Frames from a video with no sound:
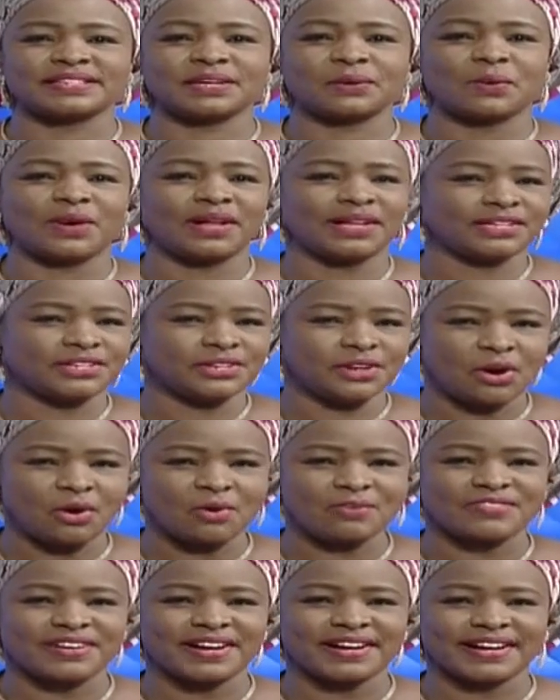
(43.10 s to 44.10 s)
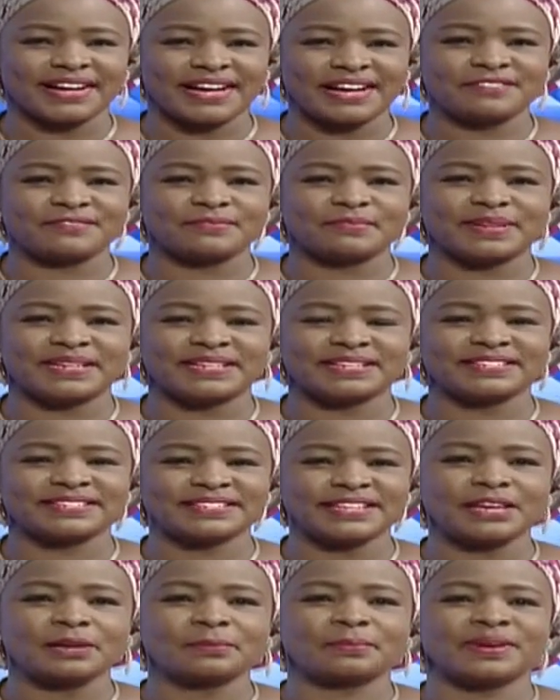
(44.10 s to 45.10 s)
the world over, have been
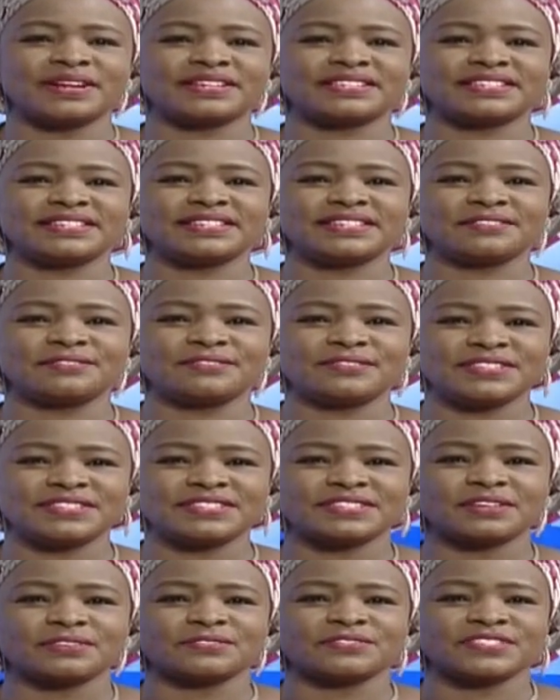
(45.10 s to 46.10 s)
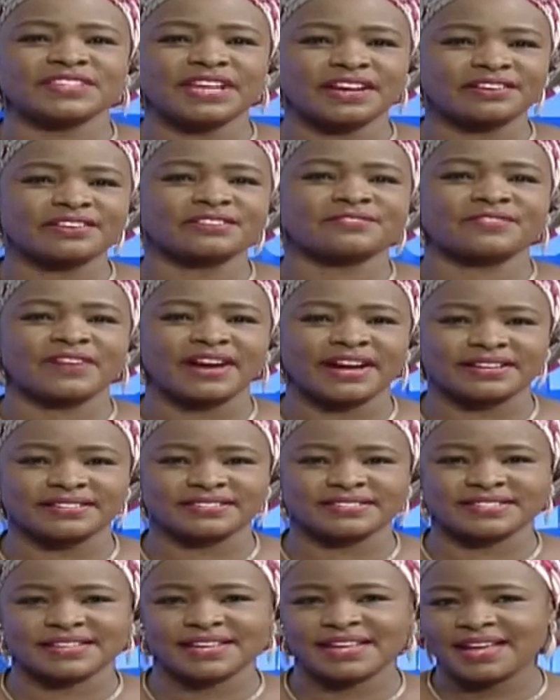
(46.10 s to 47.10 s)
celebrating the Feast of
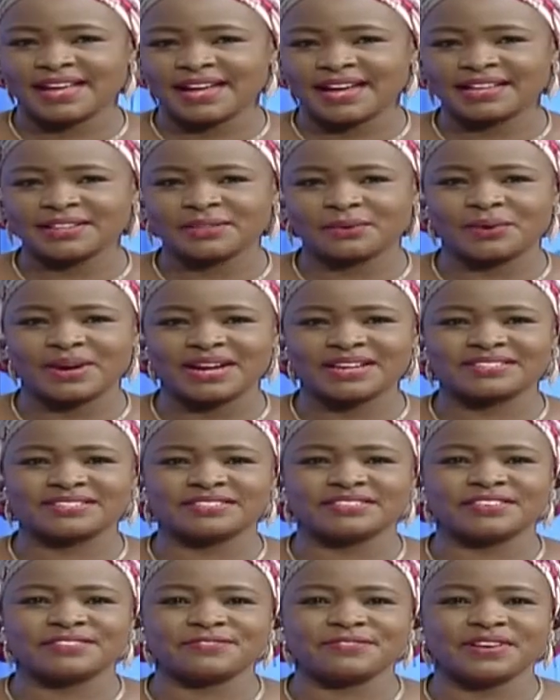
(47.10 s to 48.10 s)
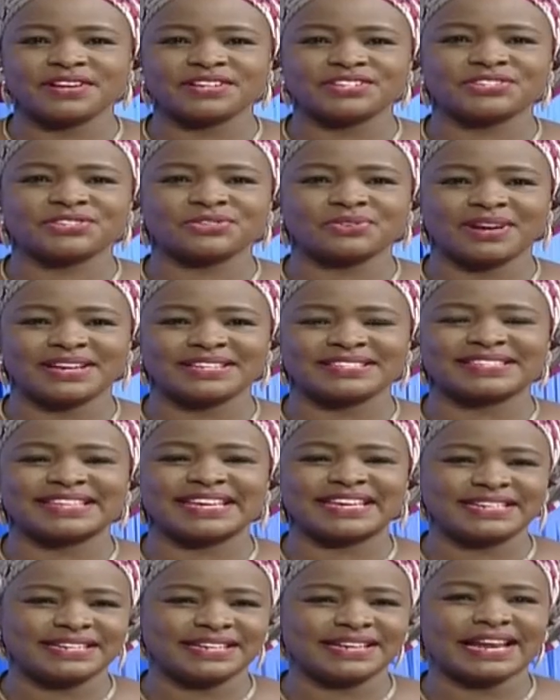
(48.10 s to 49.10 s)
Sacrifice, otherwise referred to as
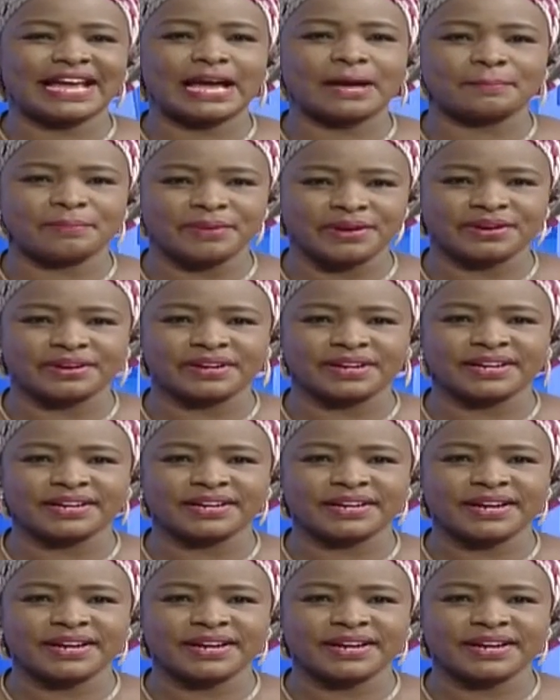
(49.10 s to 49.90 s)
Eid al-Kabir.